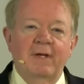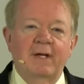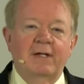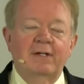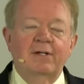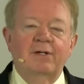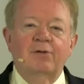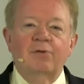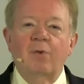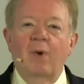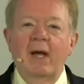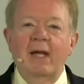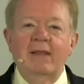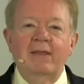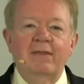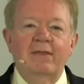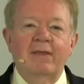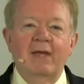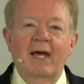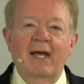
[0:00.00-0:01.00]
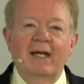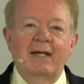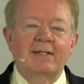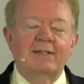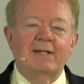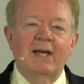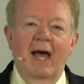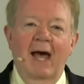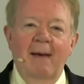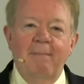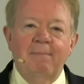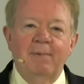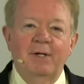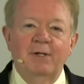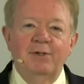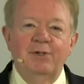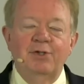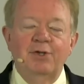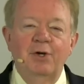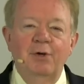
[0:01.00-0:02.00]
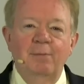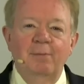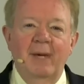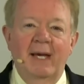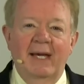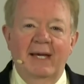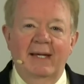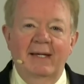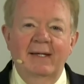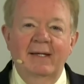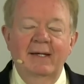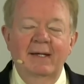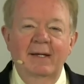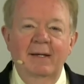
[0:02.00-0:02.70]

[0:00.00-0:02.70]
that great things happen to me